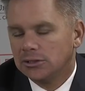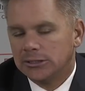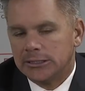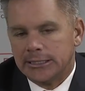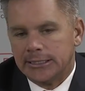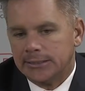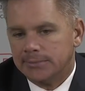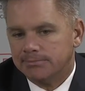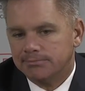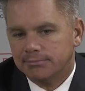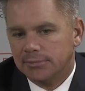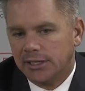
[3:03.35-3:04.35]

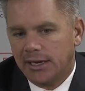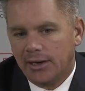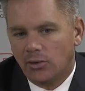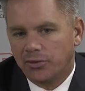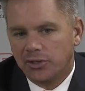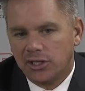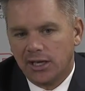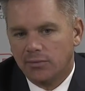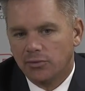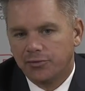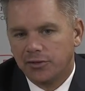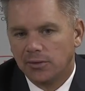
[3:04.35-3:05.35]
And I don't think you
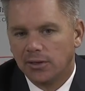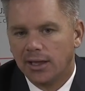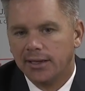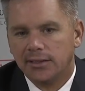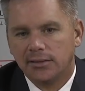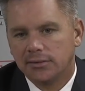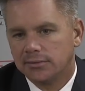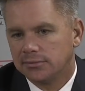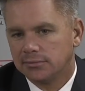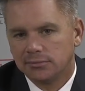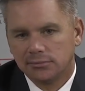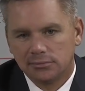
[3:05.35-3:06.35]
ever feel like
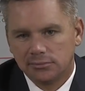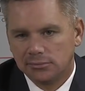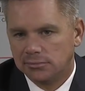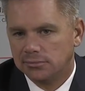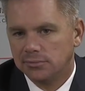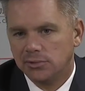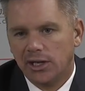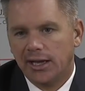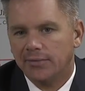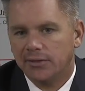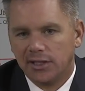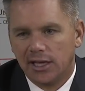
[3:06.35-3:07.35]
you
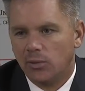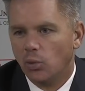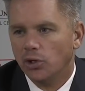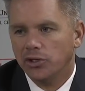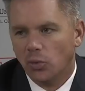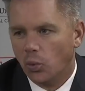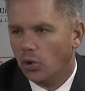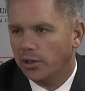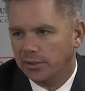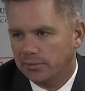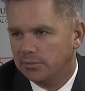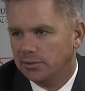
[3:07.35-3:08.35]
have the game where you want
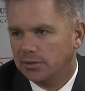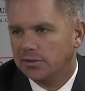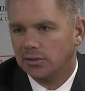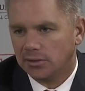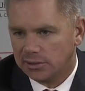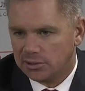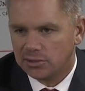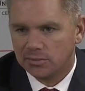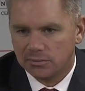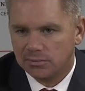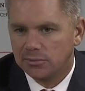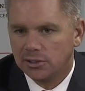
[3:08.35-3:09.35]
it until it's
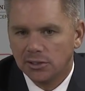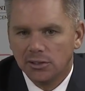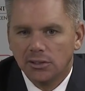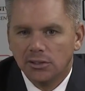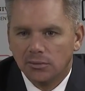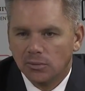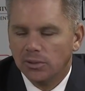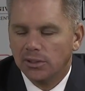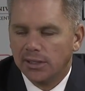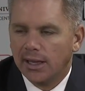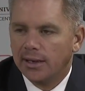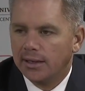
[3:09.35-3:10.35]

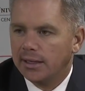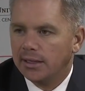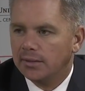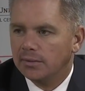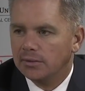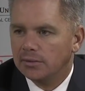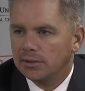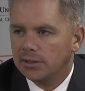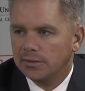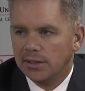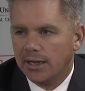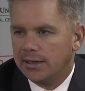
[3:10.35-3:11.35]
really out of hand.
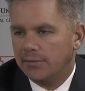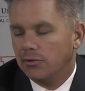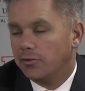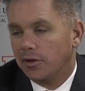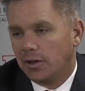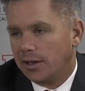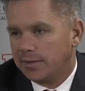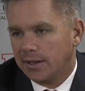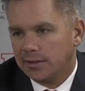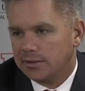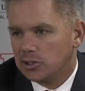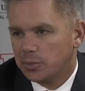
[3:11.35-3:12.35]
And I never felt like
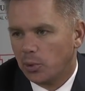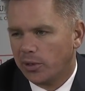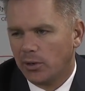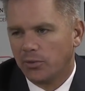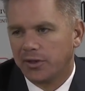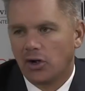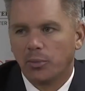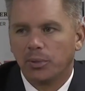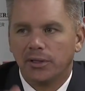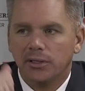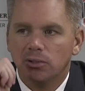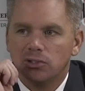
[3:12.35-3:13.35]
that at this point. I don't think our
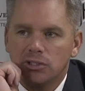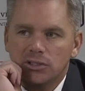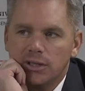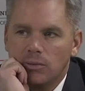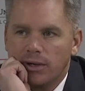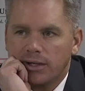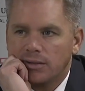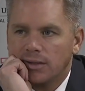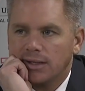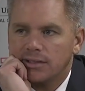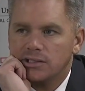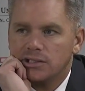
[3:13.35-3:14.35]
players did. They
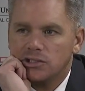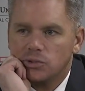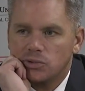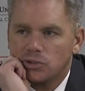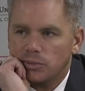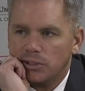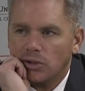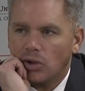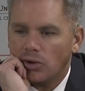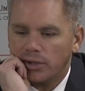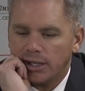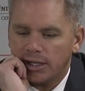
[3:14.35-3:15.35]
recognized that this was going to be a
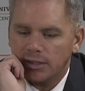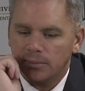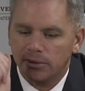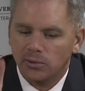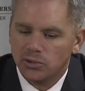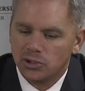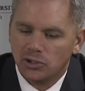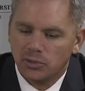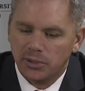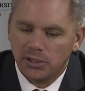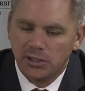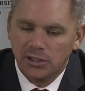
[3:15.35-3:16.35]
long game and there's going to
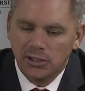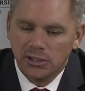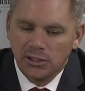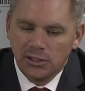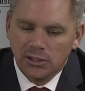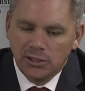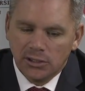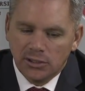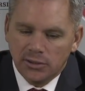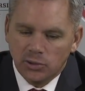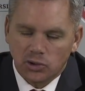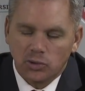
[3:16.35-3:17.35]
be
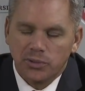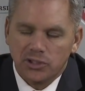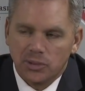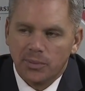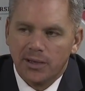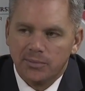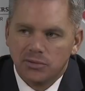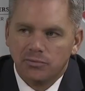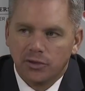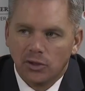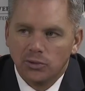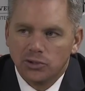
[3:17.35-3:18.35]
some ebbs and
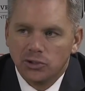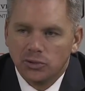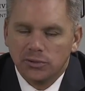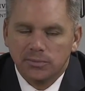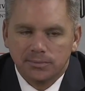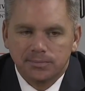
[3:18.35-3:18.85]
flows to it.